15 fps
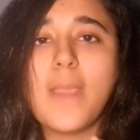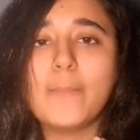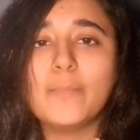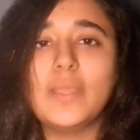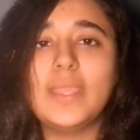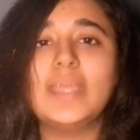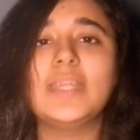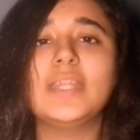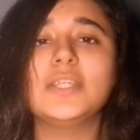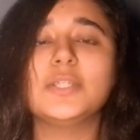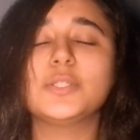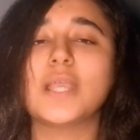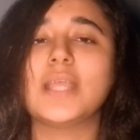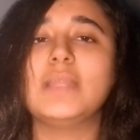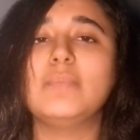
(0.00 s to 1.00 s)
break it into
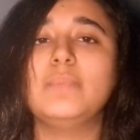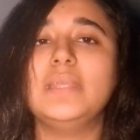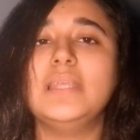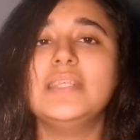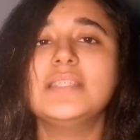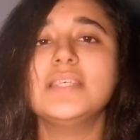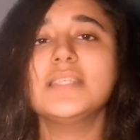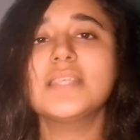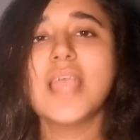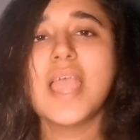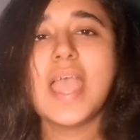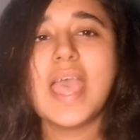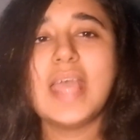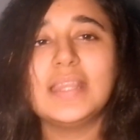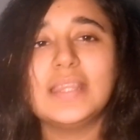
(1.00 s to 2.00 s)
tiny pieces,
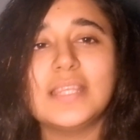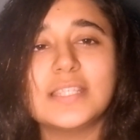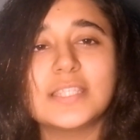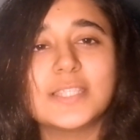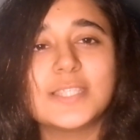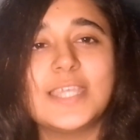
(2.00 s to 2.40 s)
and just